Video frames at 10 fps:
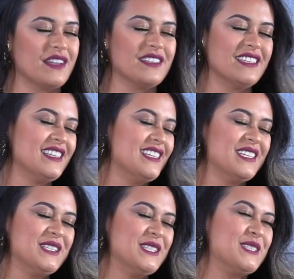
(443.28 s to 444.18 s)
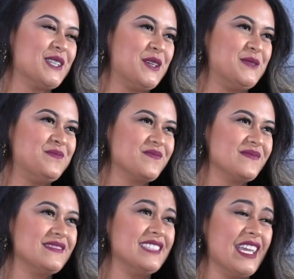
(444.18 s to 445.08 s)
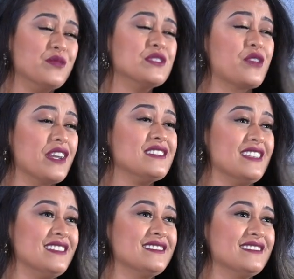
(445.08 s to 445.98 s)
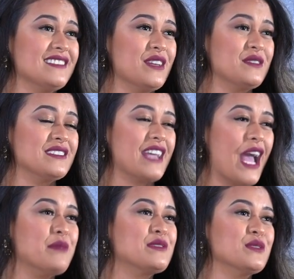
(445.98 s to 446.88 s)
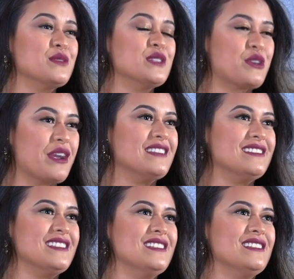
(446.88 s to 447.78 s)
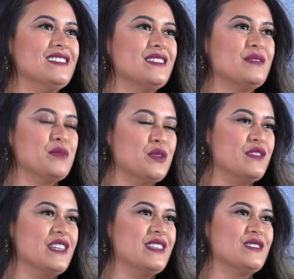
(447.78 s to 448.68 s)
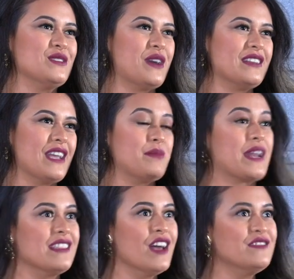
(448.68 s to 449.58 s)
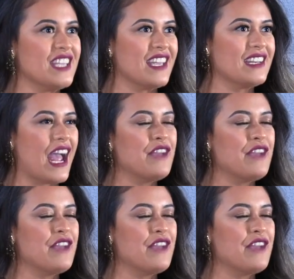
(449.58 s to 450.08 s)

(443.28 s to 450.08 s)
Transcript: But so it was crazy. It was absolutely crazy moving to LA, but I loved it.